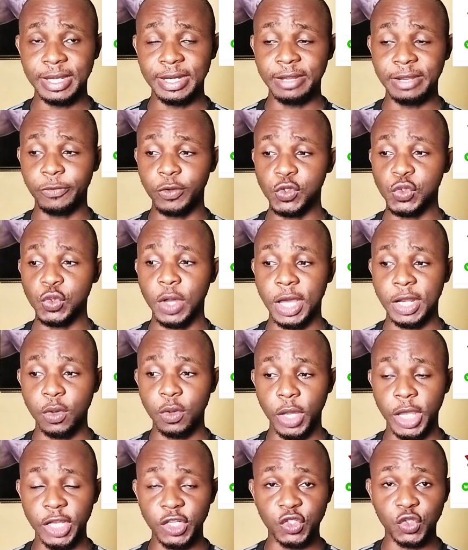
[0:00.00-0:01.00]
and they've also had
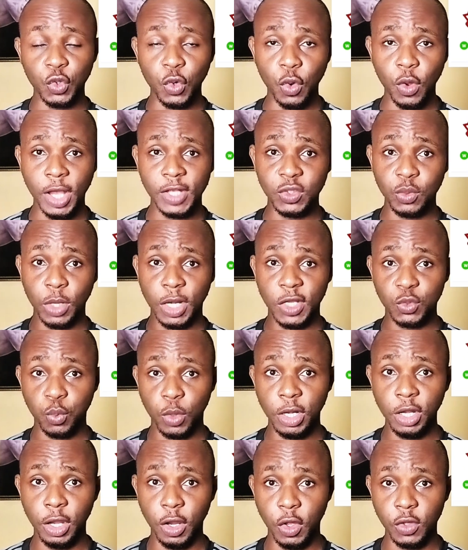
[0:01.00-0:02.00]
a draw as well as
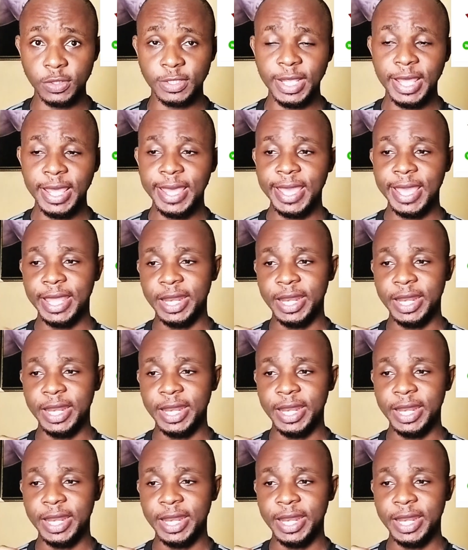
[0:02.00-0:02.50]
1 loss.